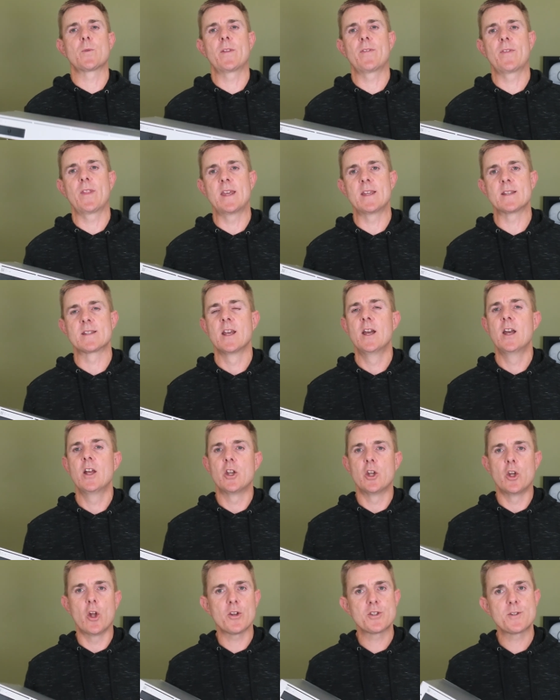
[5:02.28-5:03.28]
with these.
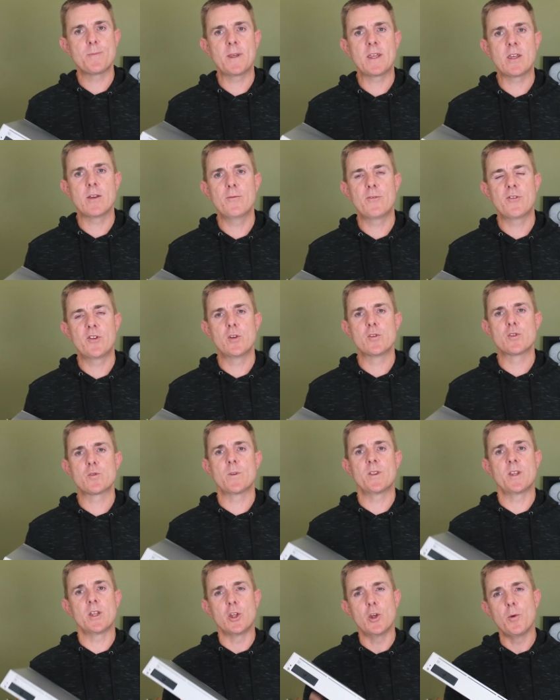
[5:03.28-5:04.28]
Not to be confused
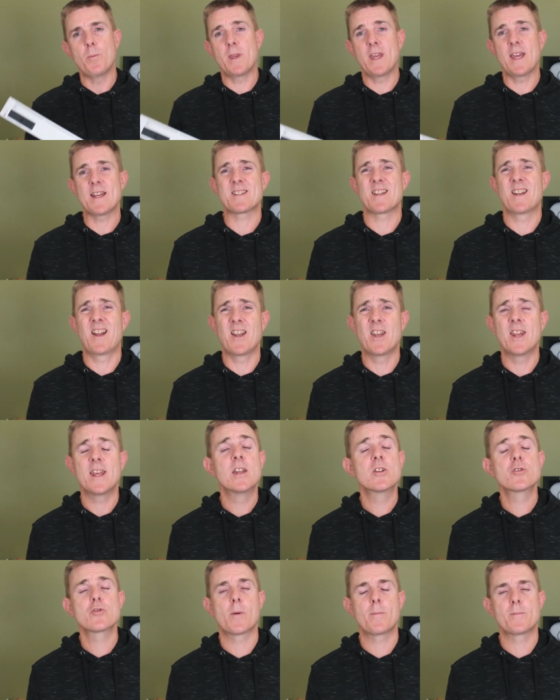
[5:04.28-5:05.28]
with a UPS, an
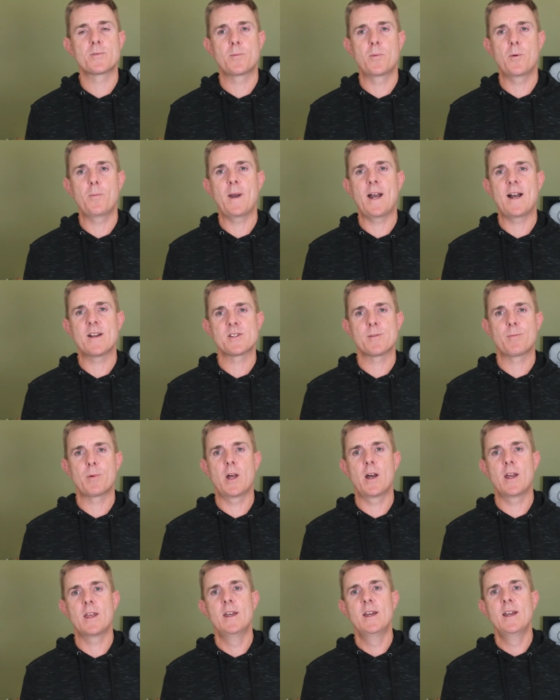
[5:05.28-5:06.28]
uninterruptible power
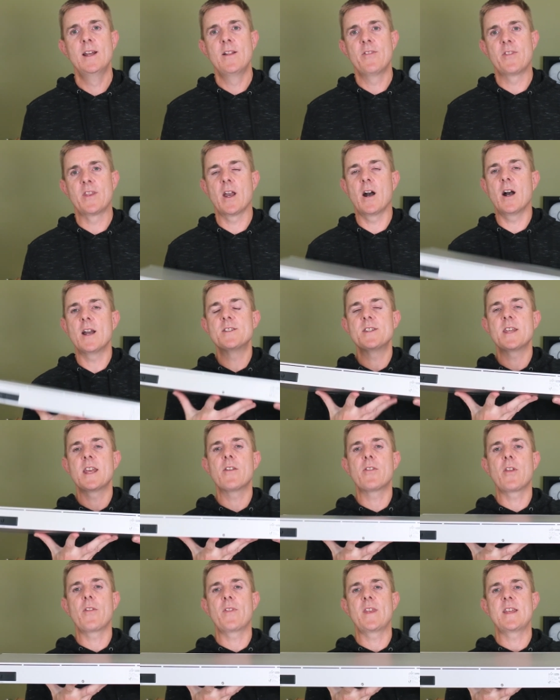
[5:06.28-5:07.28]
supply. The
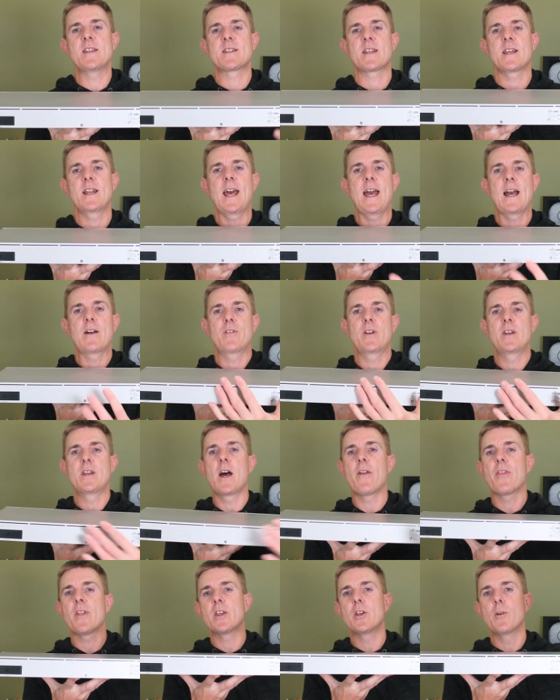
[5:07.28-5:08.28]
idea that these can have
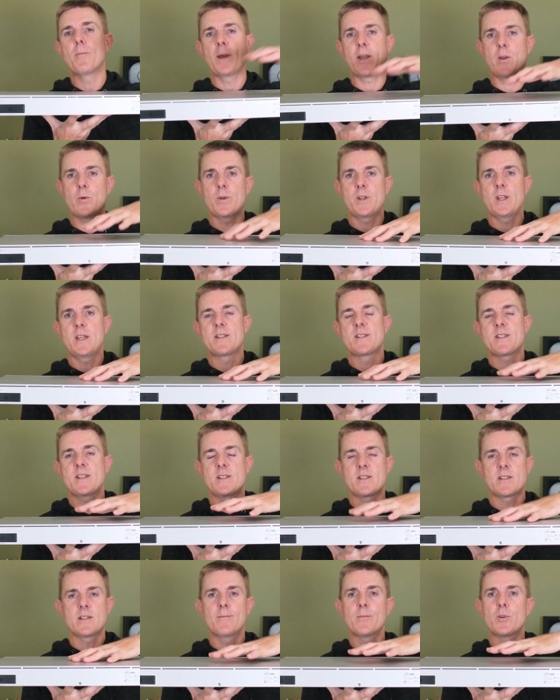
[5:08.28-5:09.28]
another Ubiquiti
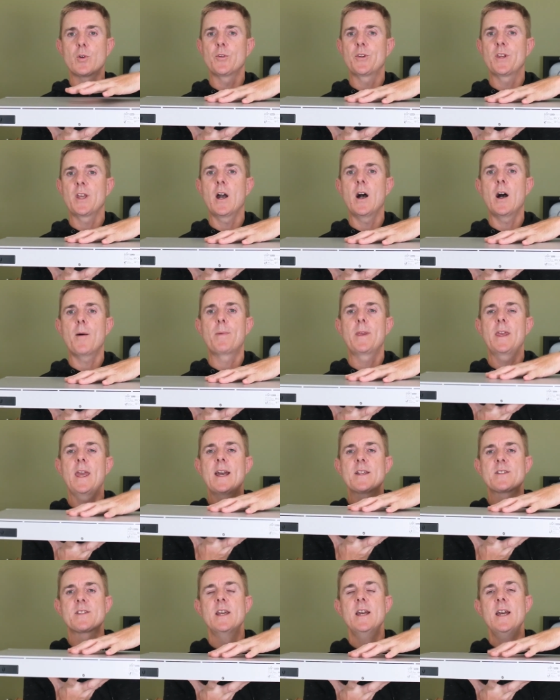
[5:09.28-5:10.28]
system called the
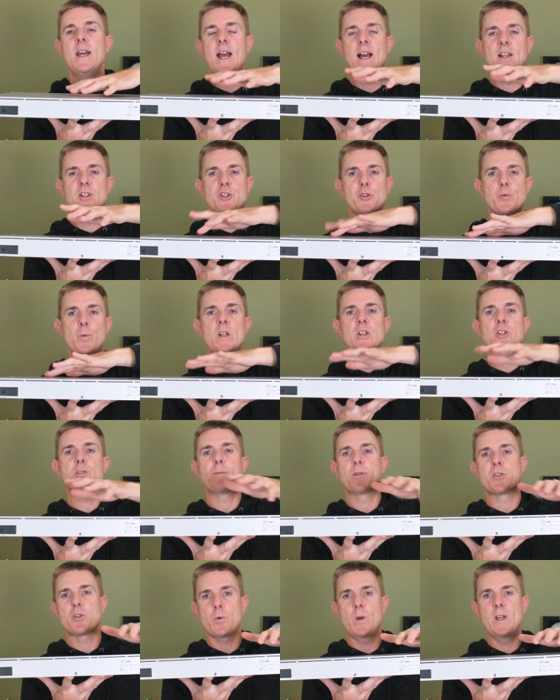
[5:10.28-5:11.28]
RPS and switch
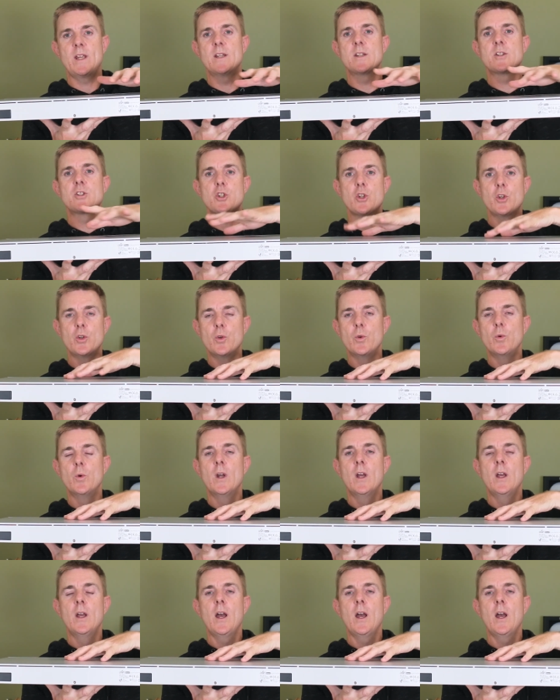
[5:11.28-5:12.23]
between two